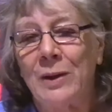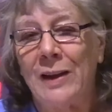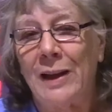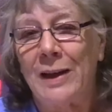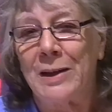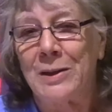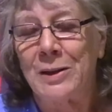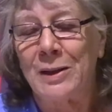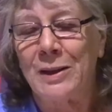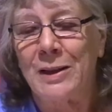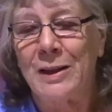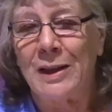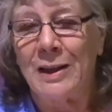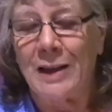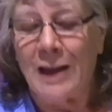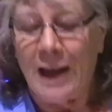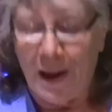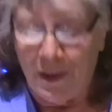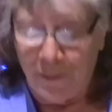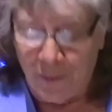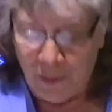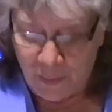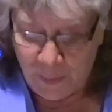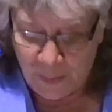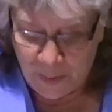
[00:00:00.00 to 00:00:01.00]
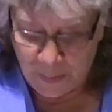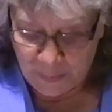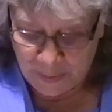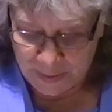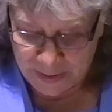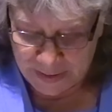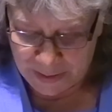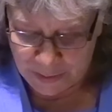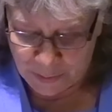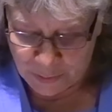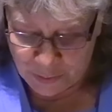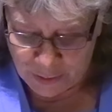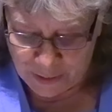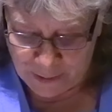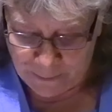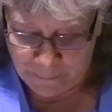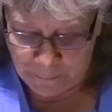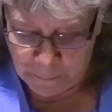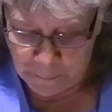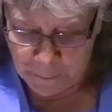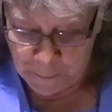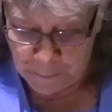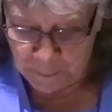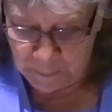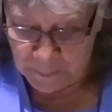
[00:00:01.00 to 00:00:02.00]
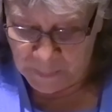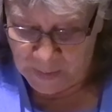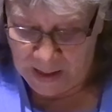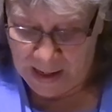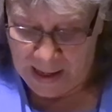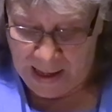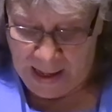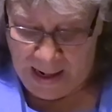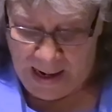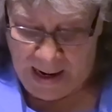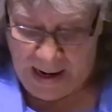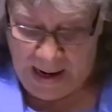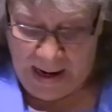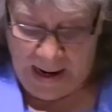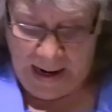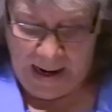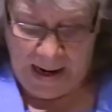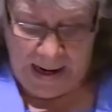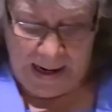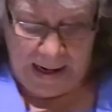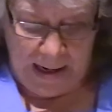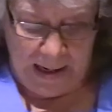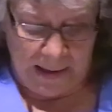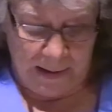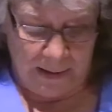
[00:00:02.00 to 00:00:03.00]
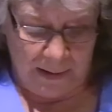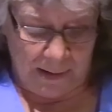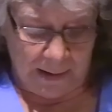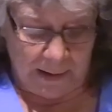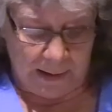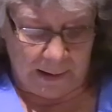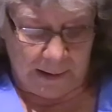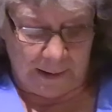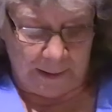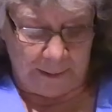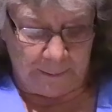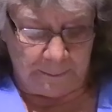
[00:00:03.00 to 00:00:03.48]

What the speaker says: relented and gave him a position, and